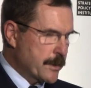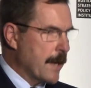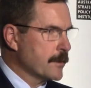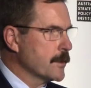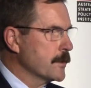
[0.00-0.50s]

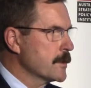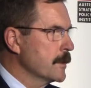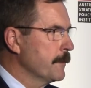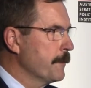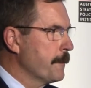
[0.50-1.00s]

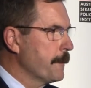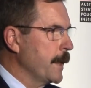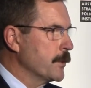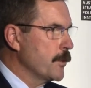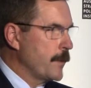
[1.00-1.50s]
disasters
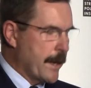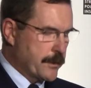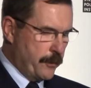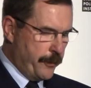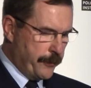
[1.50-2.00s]
in
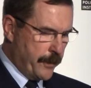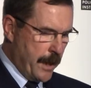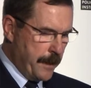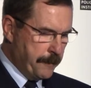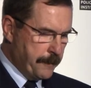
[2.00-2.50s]

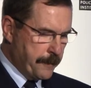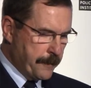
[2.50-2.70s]
2015.